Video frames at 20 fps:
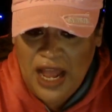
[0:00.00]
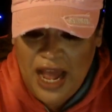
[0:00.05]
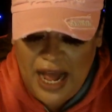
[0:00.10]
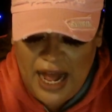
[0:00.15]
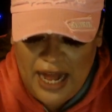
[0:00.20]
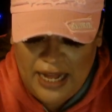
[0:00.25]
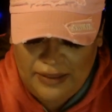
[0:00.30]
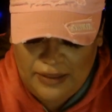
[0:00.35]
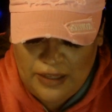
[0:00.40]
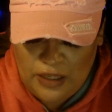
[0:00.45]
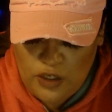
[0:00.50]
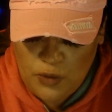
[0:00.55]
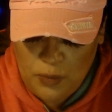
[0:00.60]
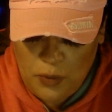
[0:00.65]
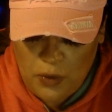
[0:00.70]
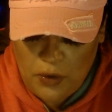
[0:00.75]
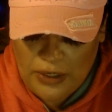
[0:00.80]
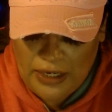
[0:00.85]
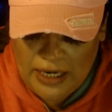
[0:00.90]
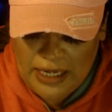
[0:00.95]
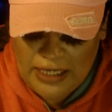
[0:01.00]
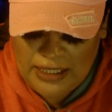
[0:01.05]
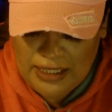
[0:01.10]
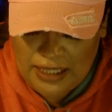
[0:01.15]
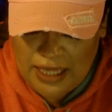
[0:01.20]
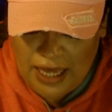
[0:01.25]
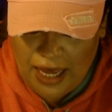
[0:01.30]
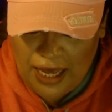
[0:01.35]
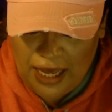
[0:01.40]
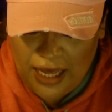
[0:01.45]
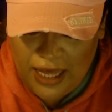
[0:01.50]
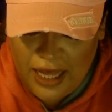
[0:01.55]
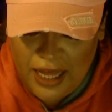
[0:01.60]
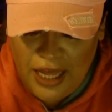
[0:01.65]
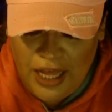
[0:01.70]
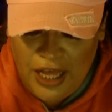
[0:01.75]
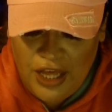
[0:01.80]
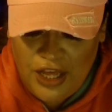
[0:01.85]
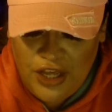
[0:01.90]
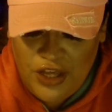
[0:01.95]
At this point, it's like
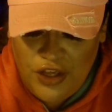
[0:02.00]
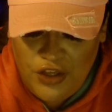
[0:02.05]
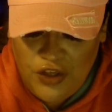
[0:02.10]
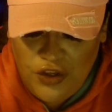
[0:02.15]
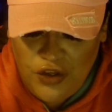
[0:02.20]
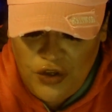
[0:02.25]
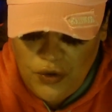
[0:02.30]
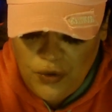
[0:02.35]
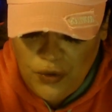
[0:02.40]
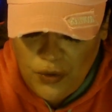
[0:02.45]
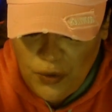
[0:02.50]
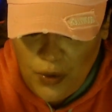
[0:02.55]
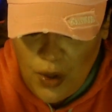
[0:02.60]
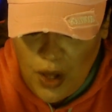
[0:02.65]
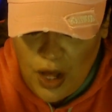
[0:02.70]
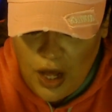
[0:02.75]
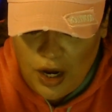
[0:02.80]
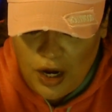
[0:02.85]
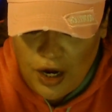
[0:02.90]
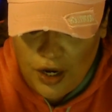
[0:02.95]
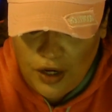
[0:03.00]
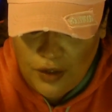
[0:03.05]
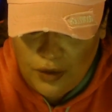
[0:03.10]
you are